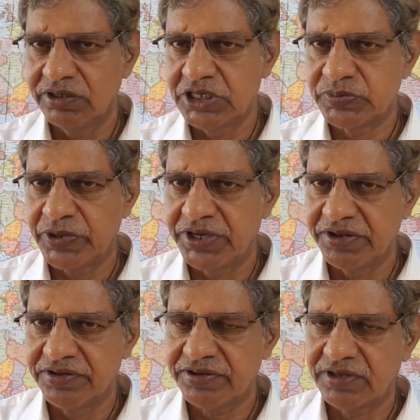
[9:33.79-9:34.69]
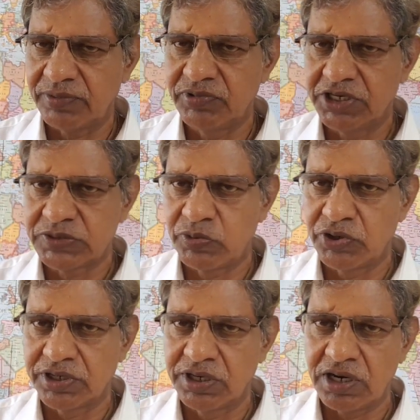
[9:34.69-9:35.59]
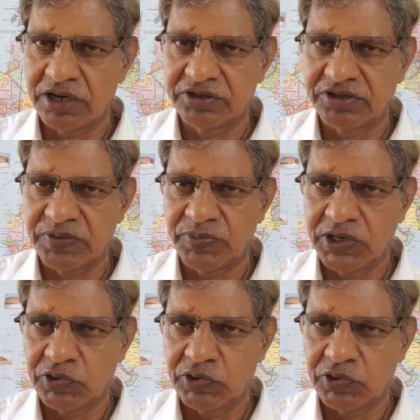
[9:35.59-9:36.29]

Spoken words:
the experience of the exporter or the shipper,